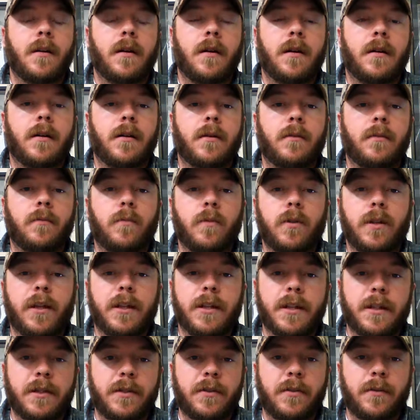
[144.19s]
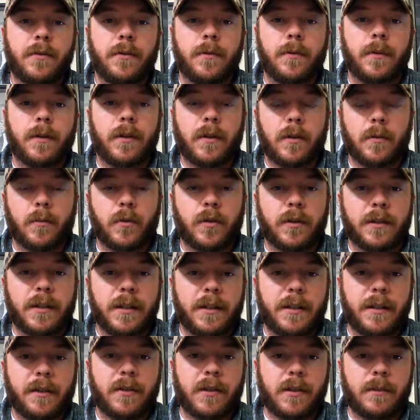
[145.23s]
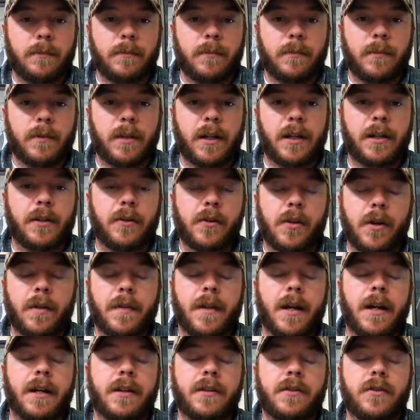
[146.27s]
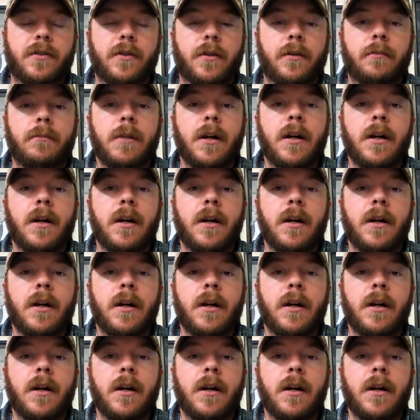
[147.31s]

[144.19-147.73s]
We'll get into a little more details later on that. So